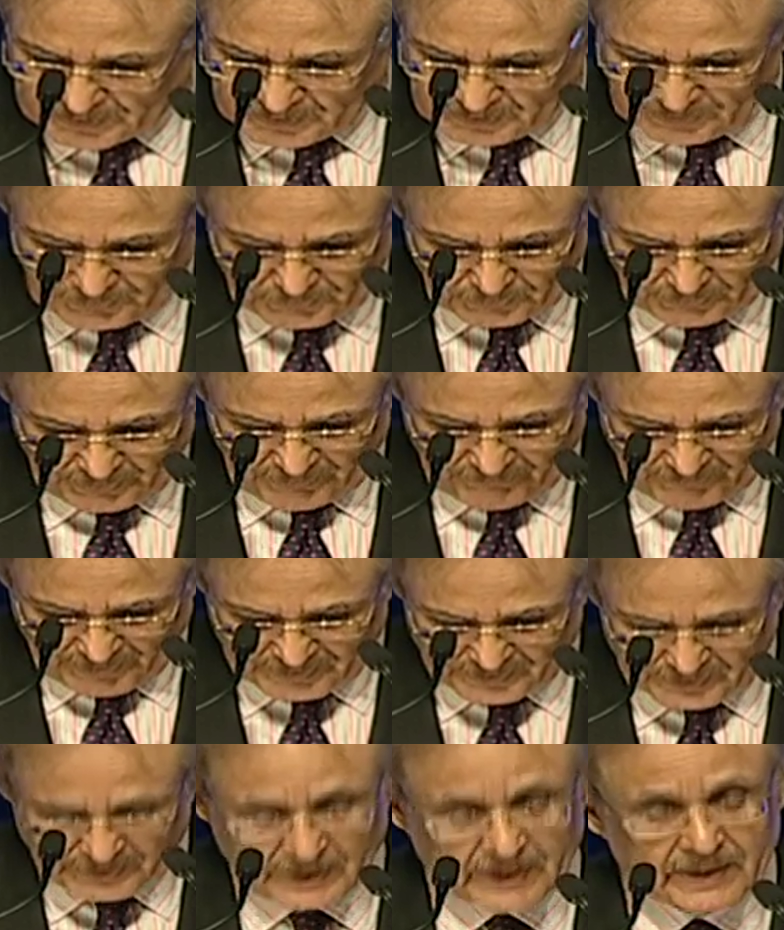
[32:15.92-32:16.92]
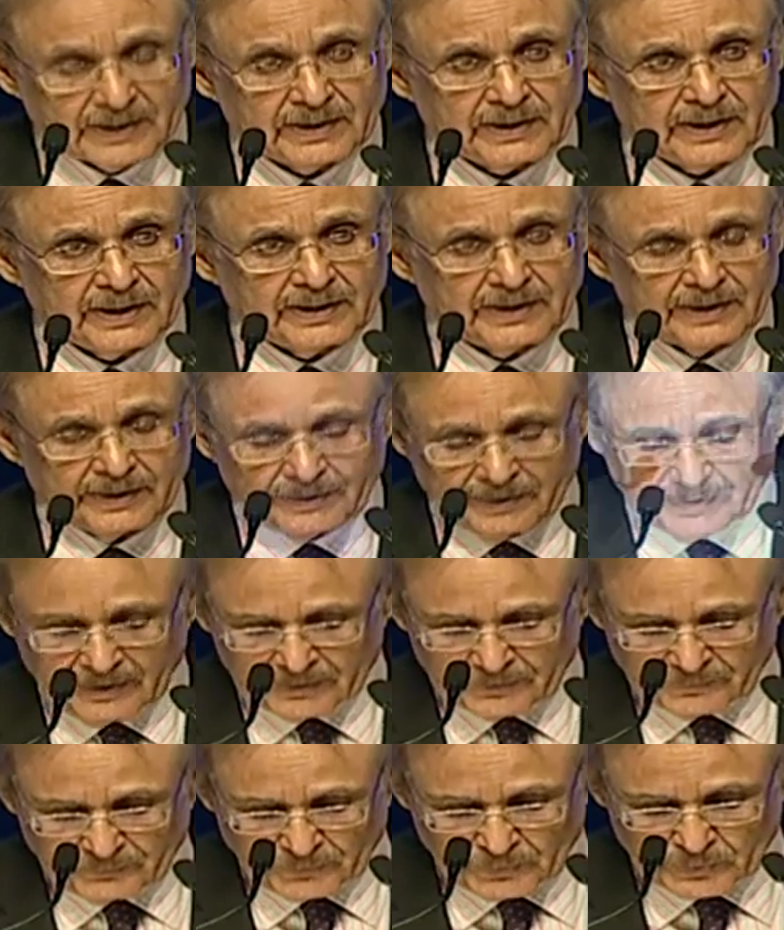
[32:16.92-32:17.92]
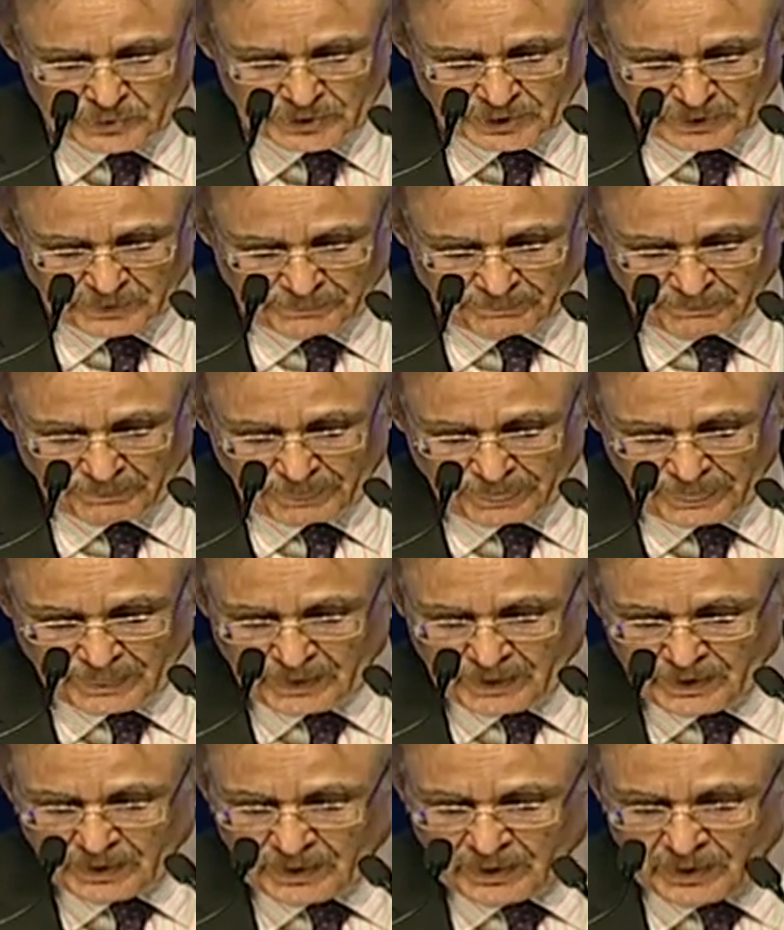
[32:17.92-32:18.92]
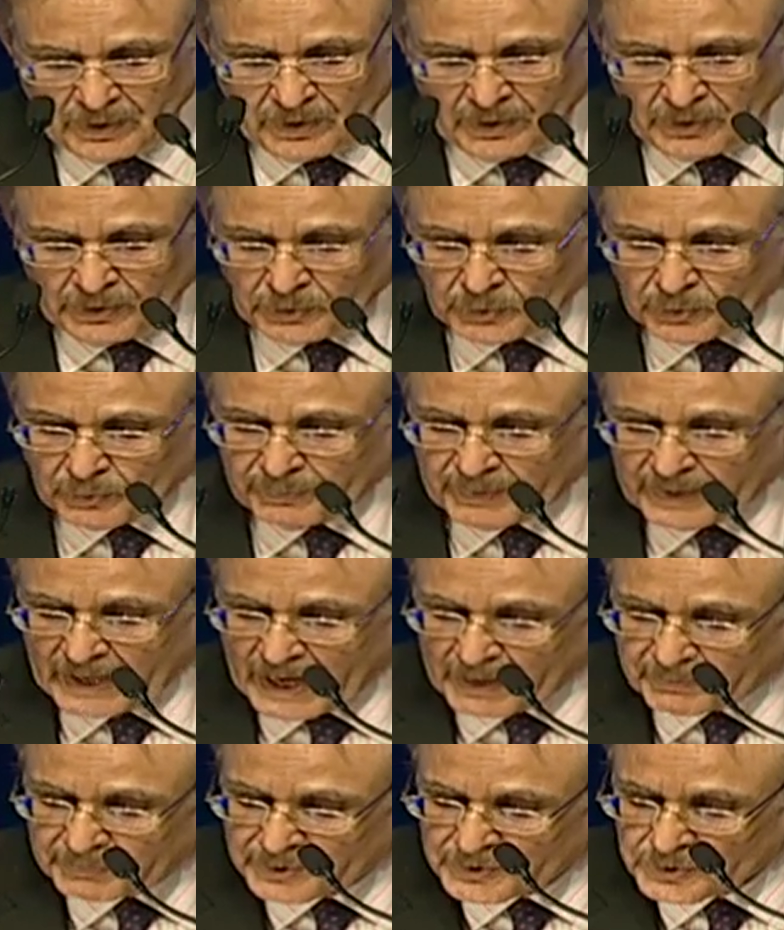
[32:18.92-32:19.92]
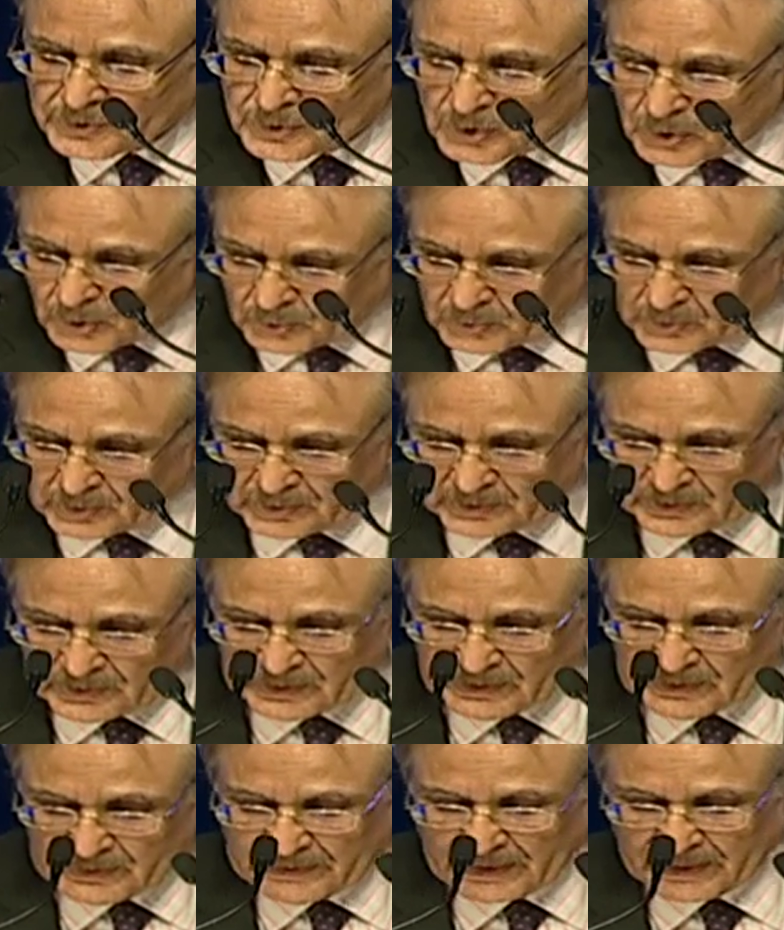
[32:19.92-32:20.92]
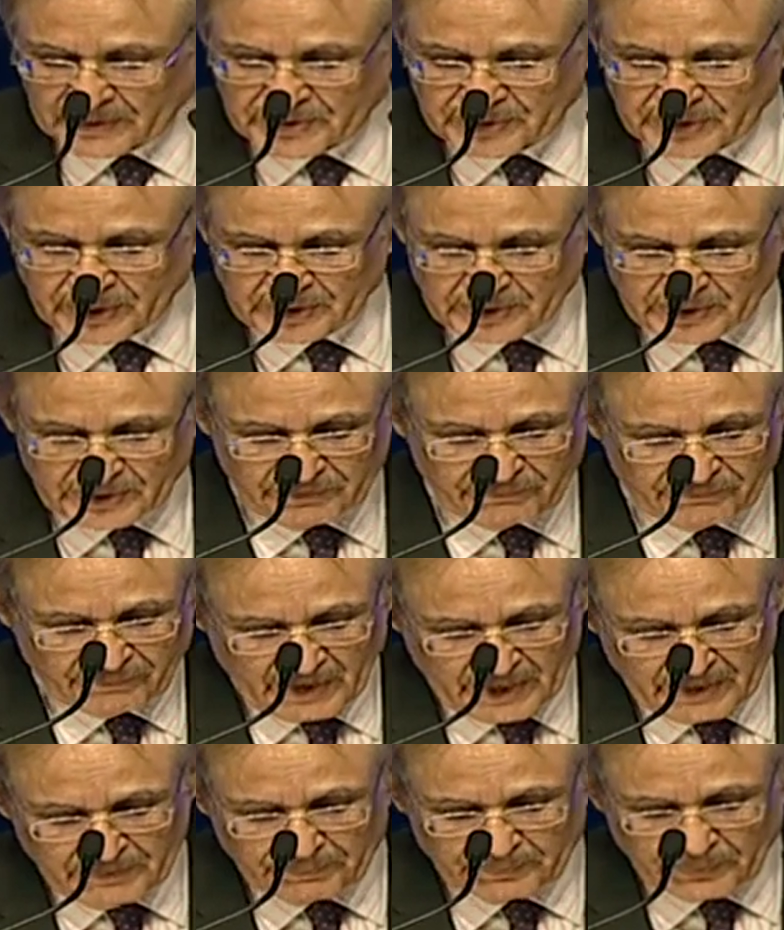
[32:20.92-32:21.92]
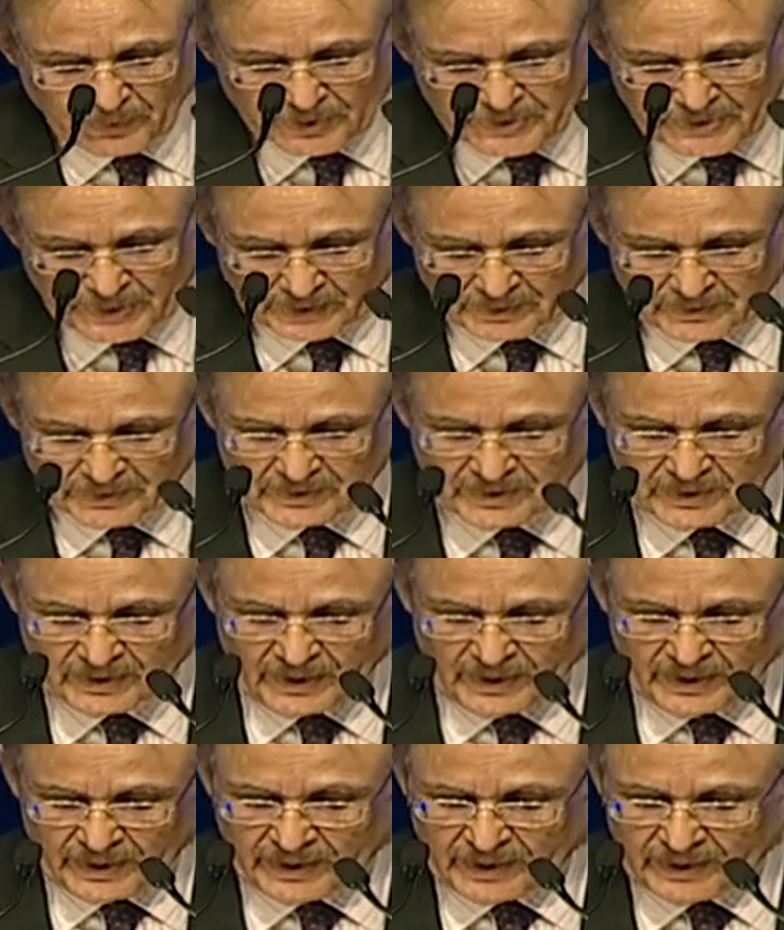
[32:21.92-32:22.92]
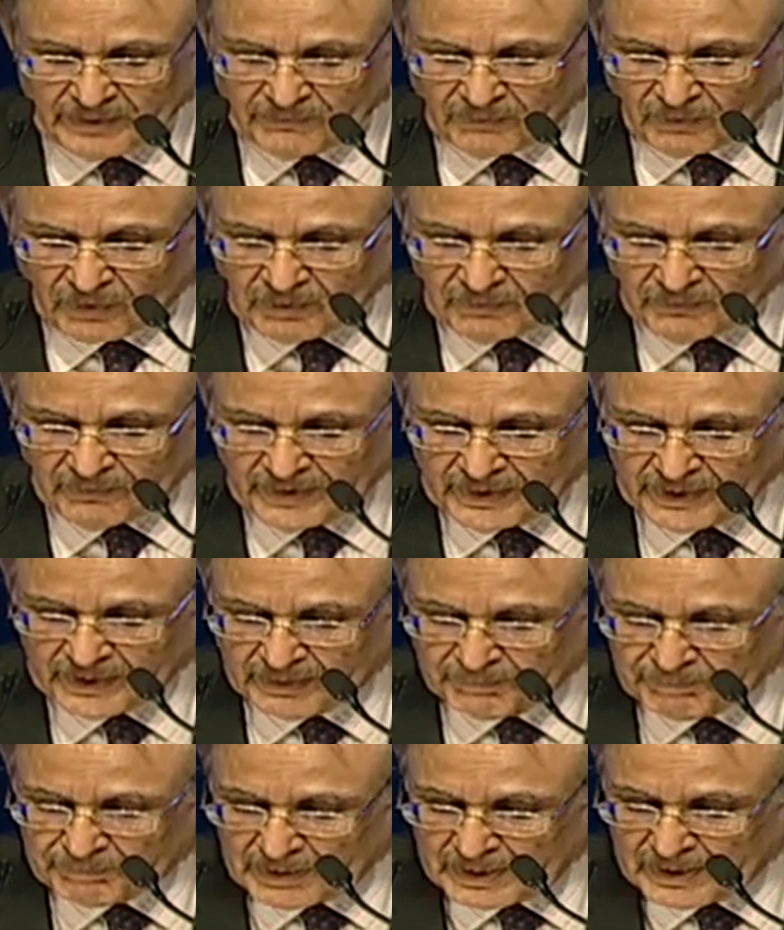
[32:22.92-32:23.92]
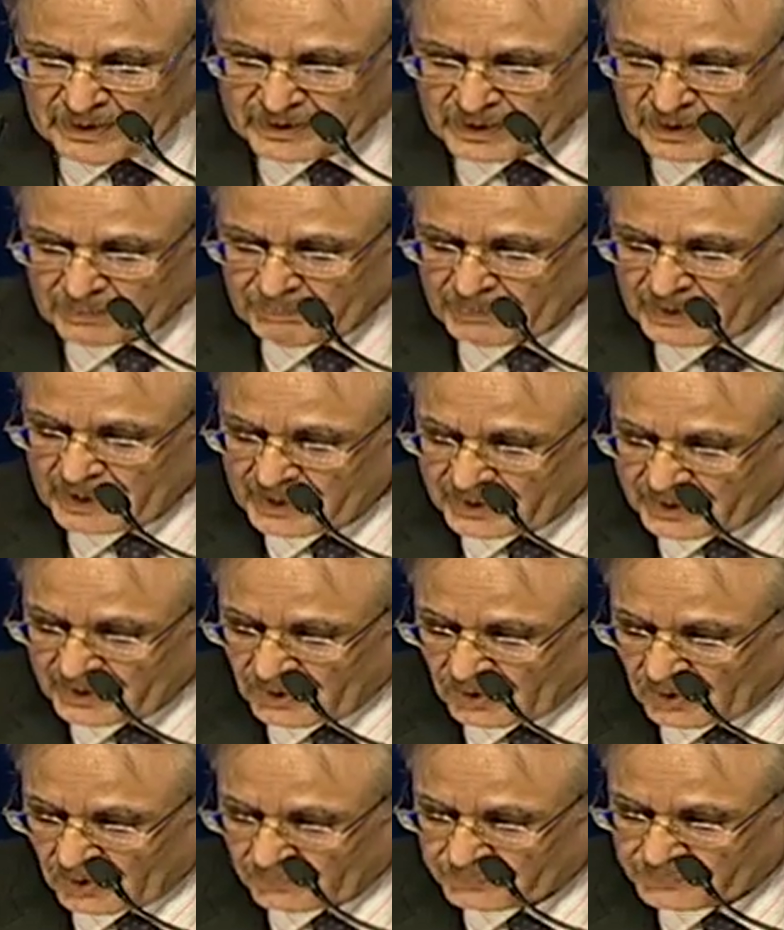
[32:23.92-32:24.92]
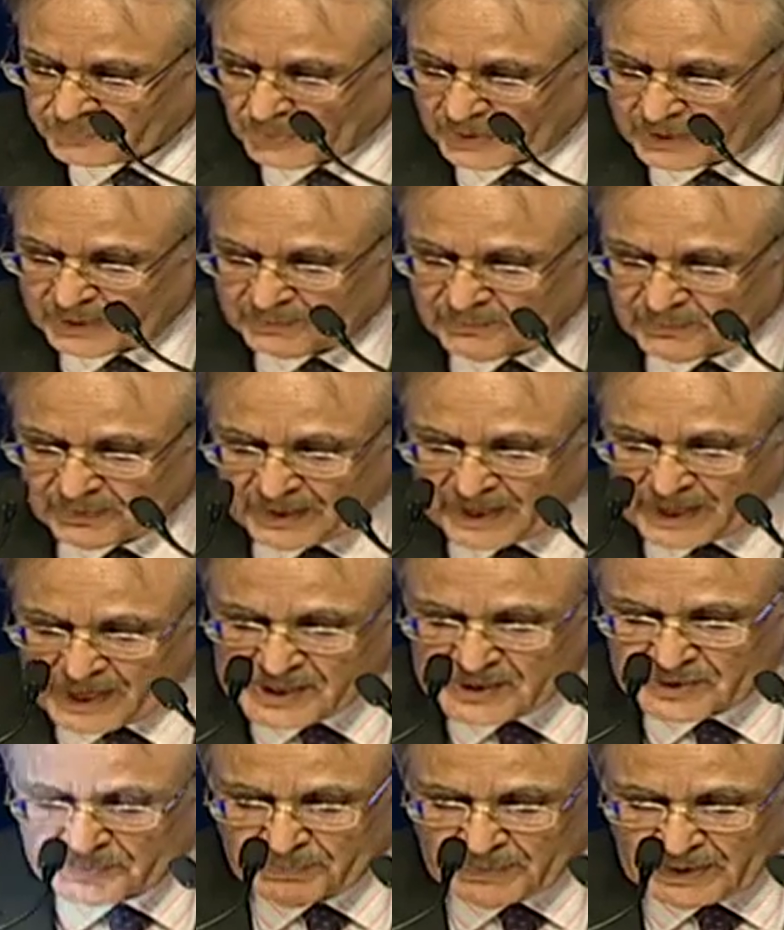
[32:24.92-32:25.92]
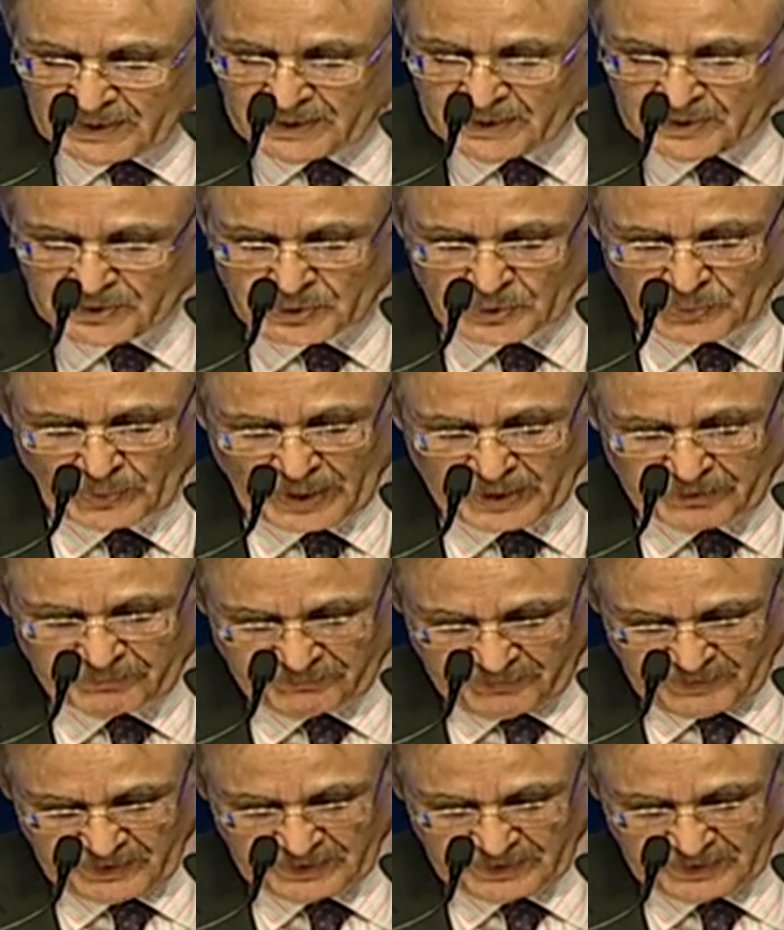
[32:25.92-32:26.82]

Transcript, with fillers: to investing in India's future. You would be happy to know that 65 projects involving a built-up area of 28 million square feet